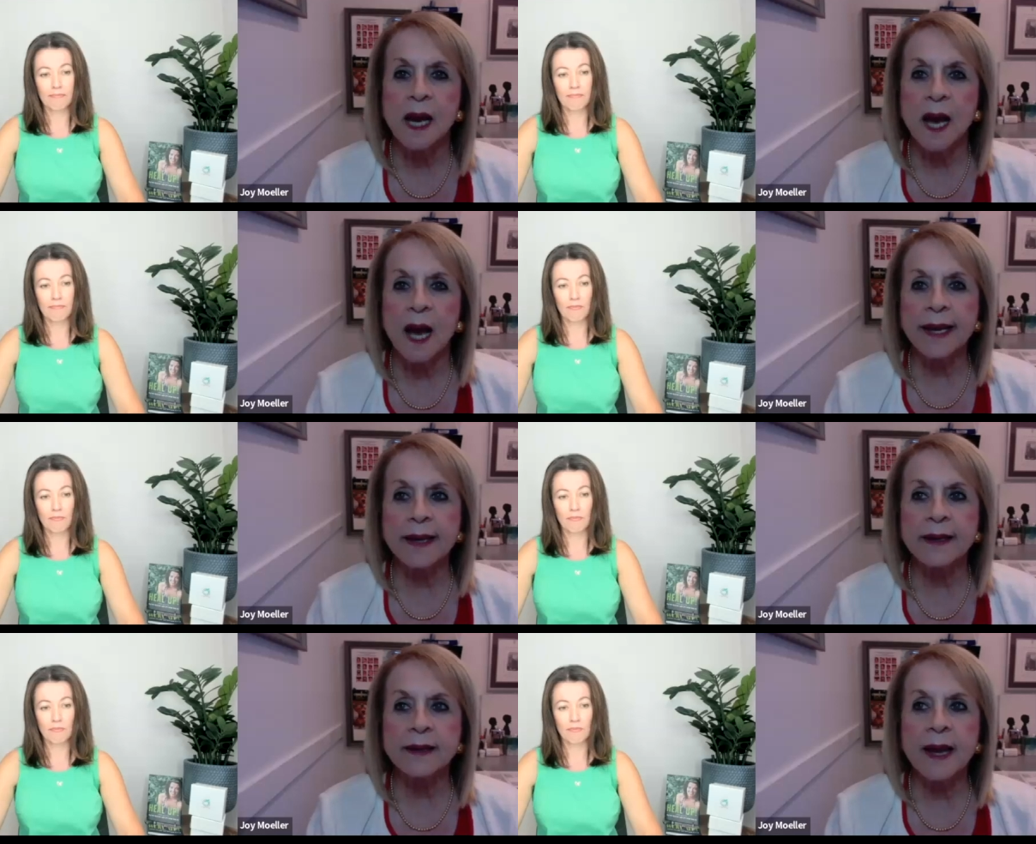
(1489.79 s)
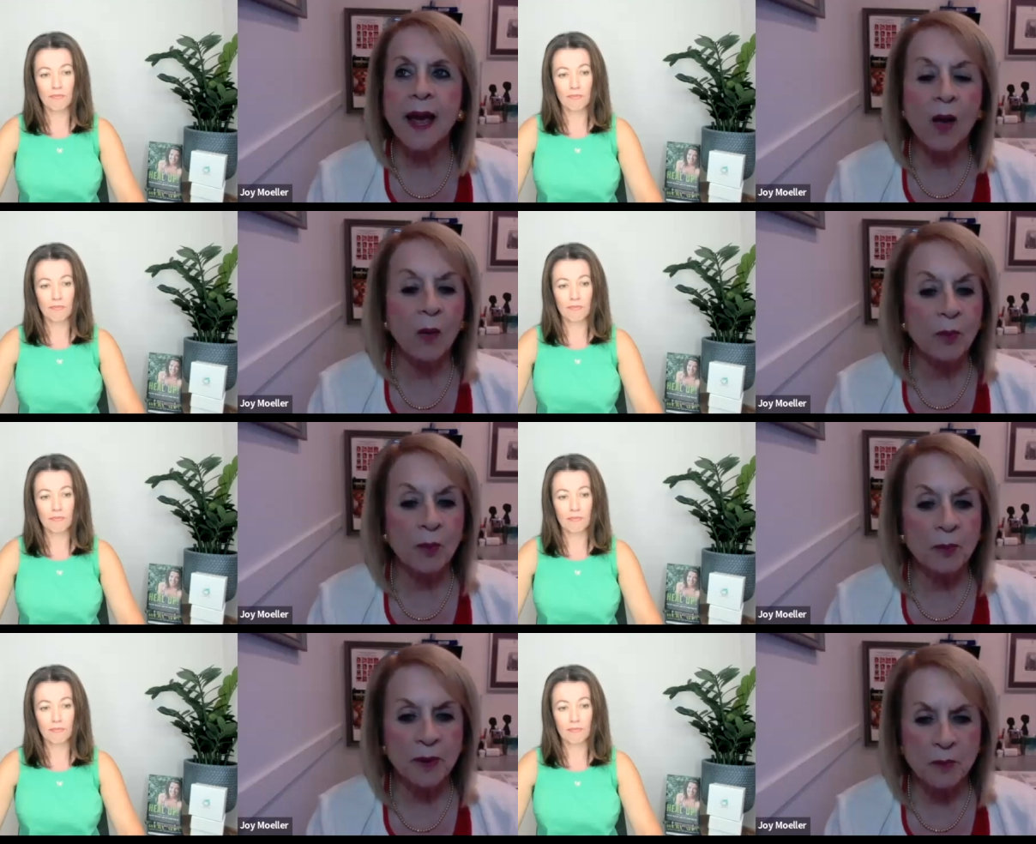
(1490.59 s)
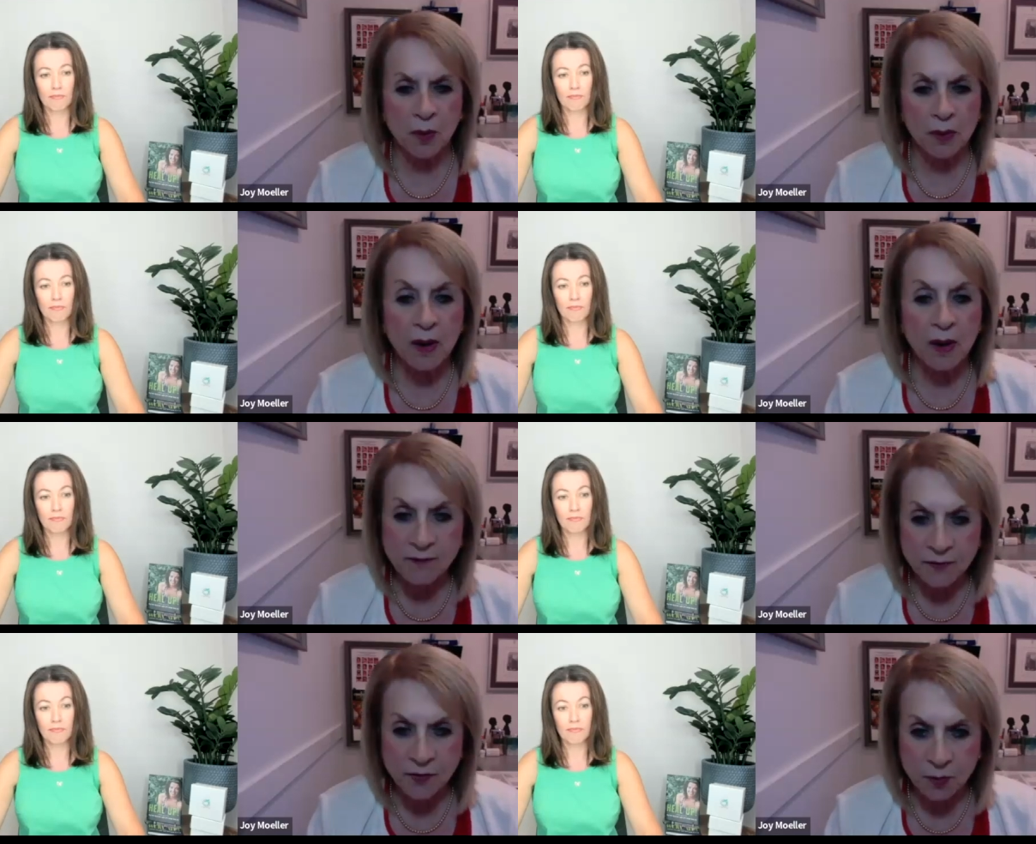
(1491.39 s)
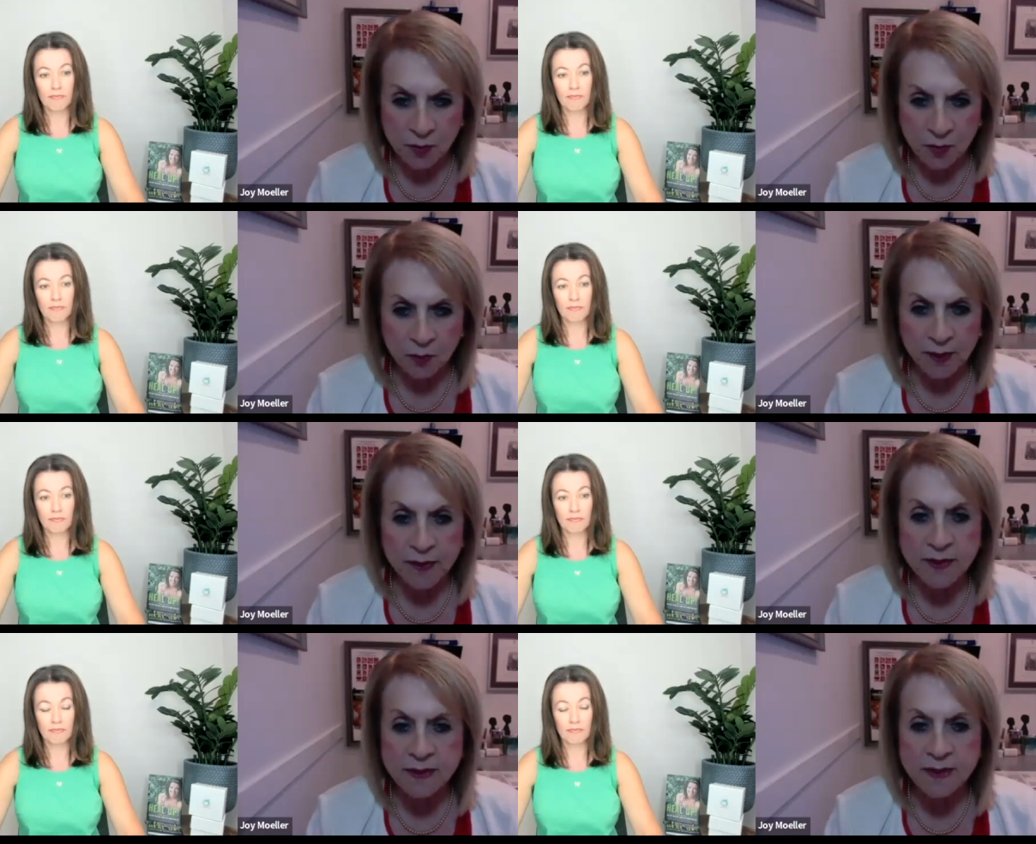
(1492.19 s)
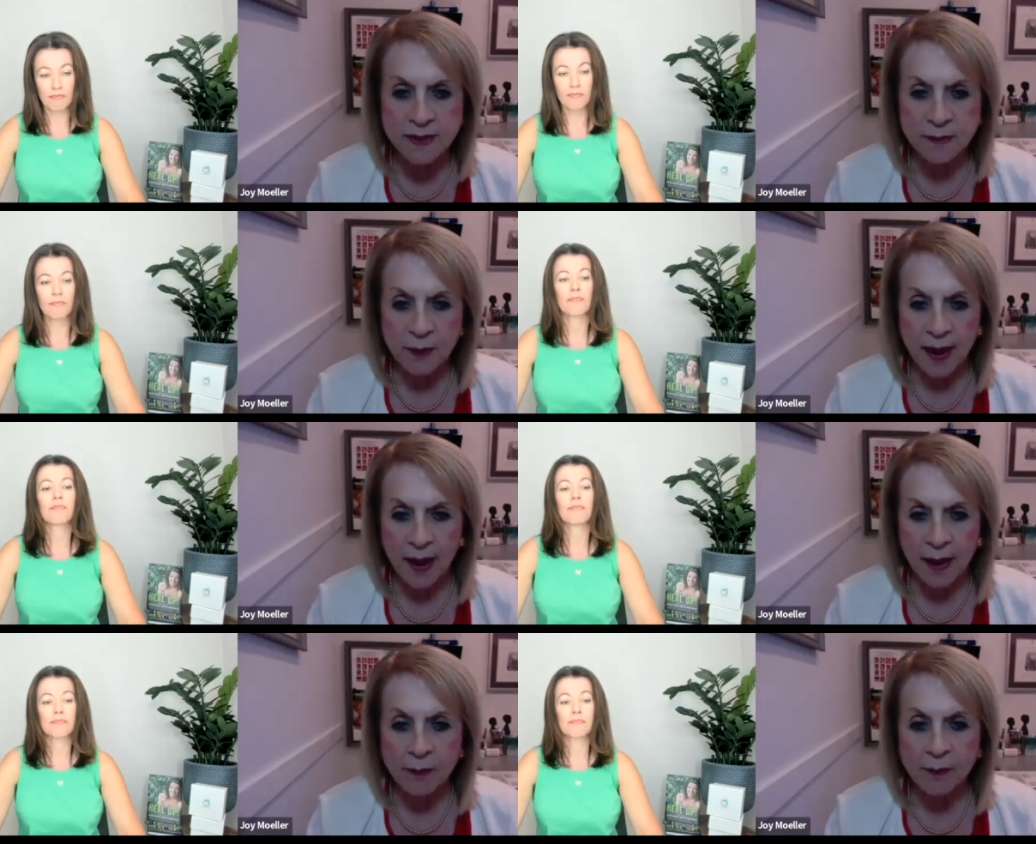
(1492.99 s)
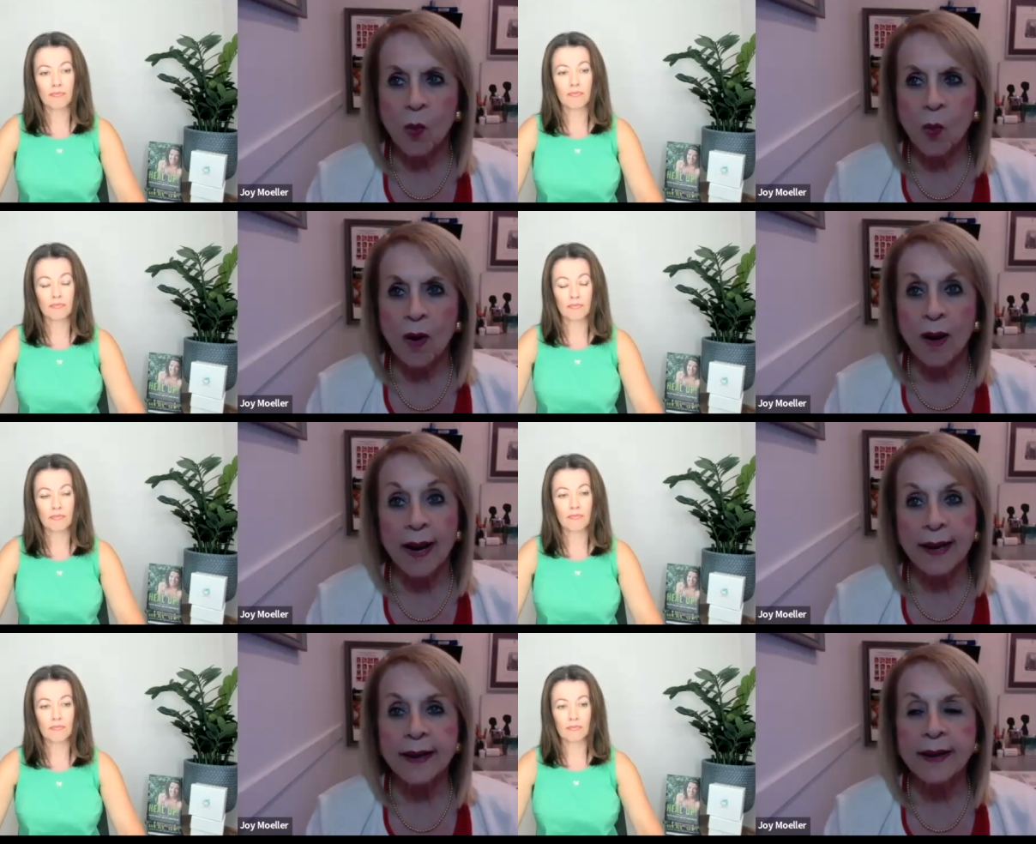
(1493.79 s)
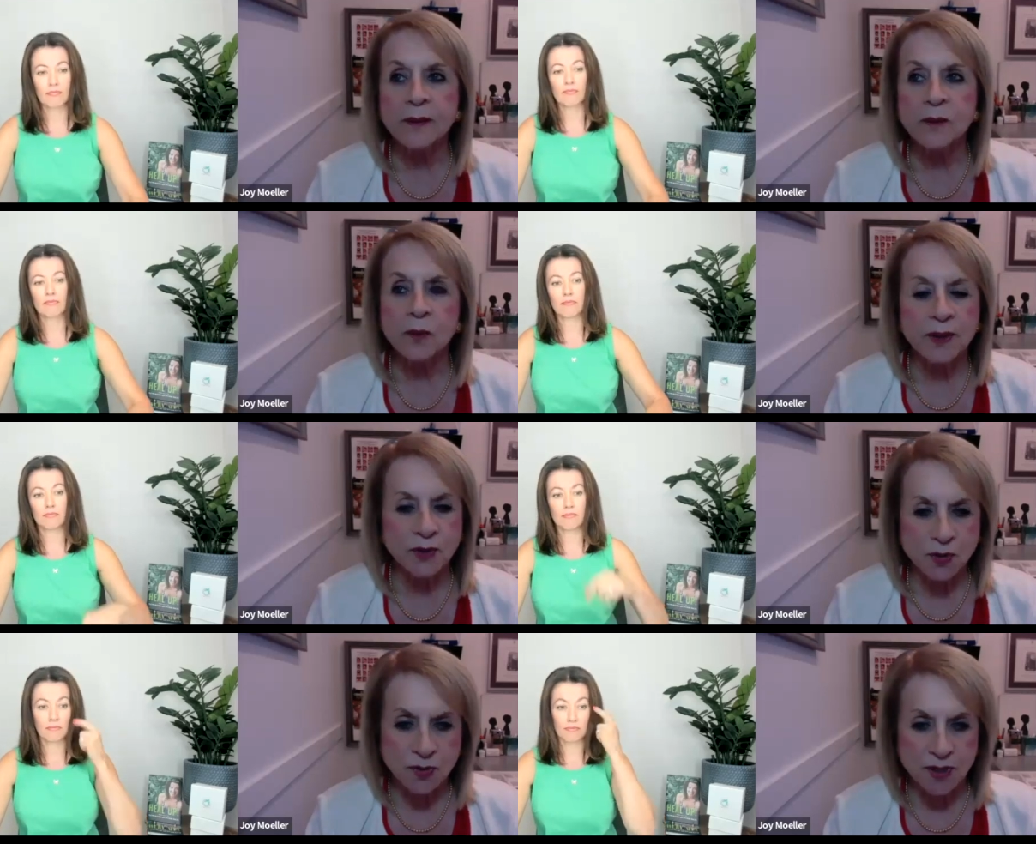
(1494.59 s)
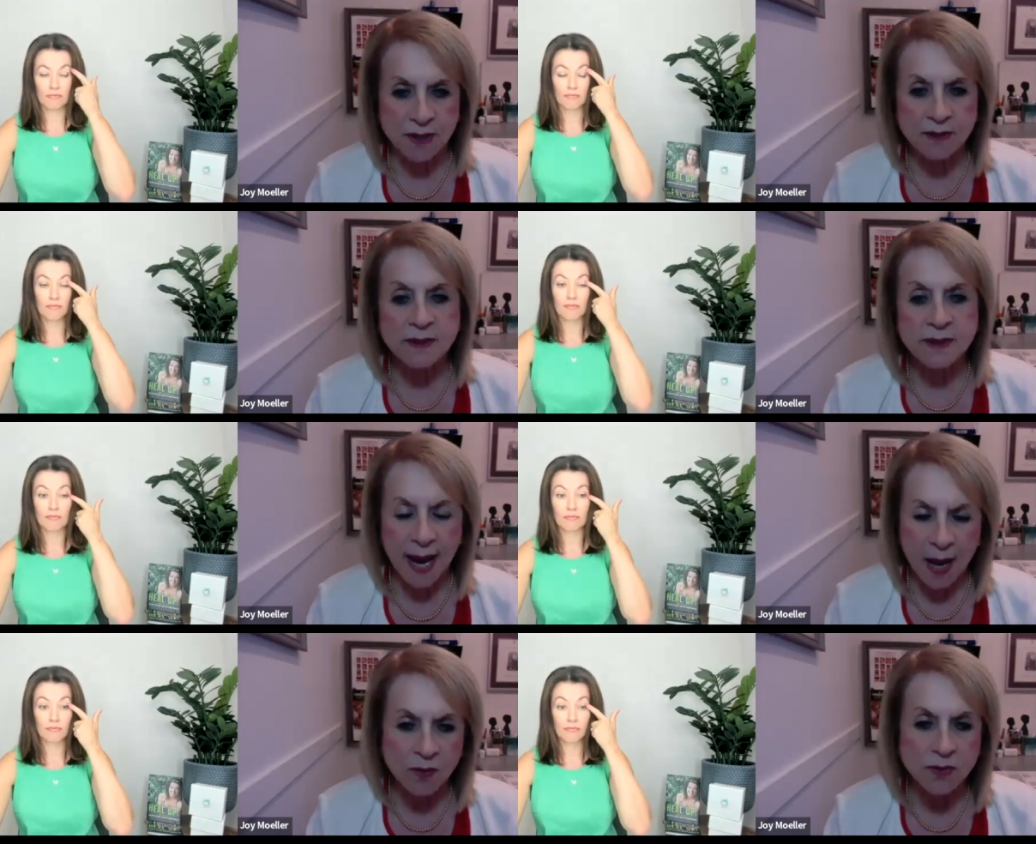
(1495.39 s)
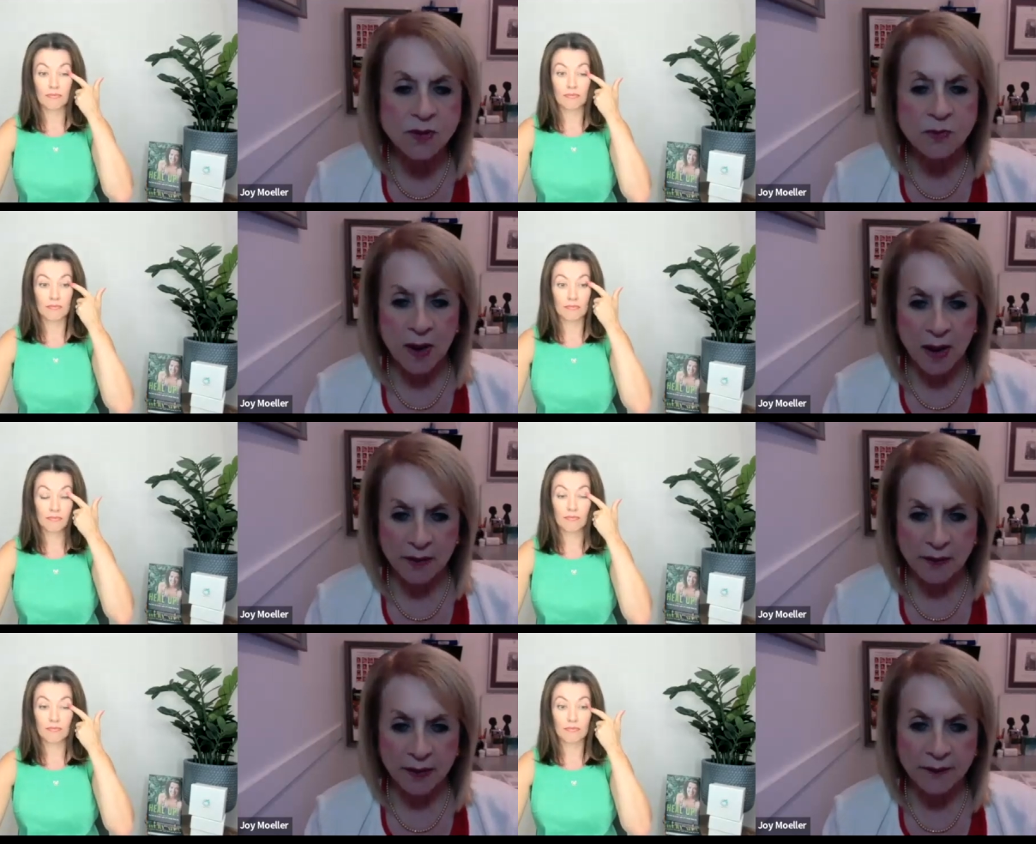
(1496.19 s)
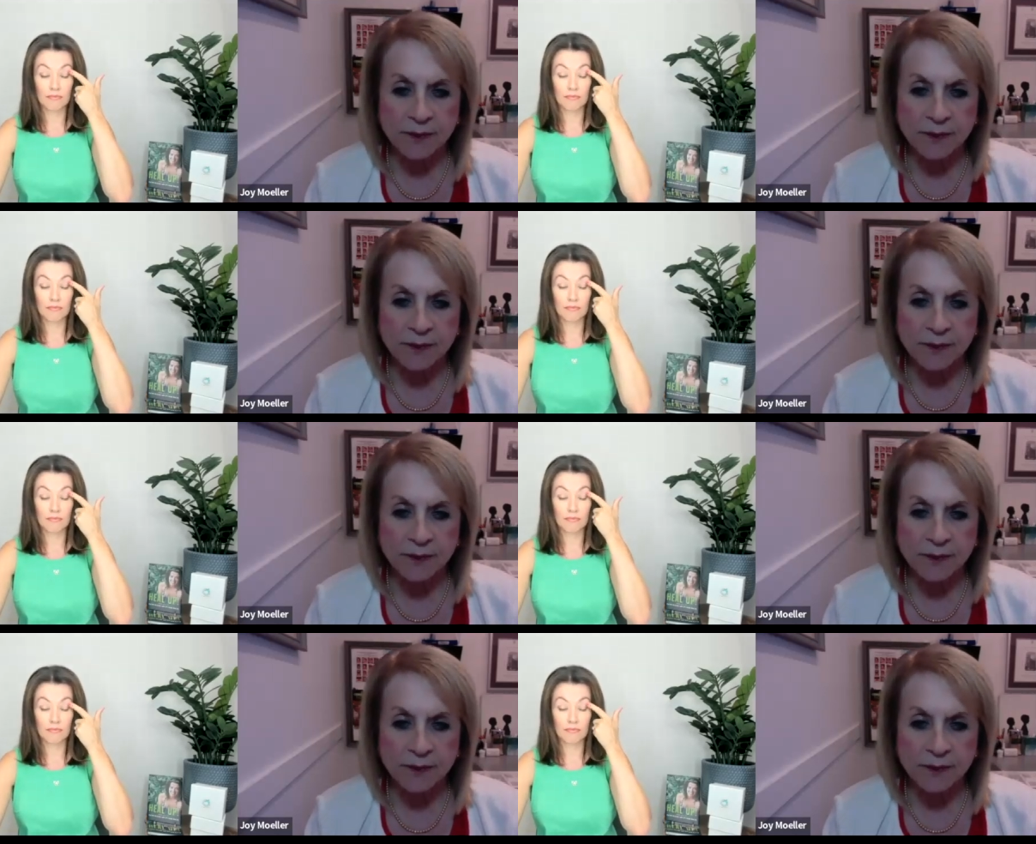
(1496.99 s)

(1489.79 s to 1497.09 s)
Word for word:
Speaker 1: I can help them be more comfortable with the CPAP or I can reduce it down to moderate.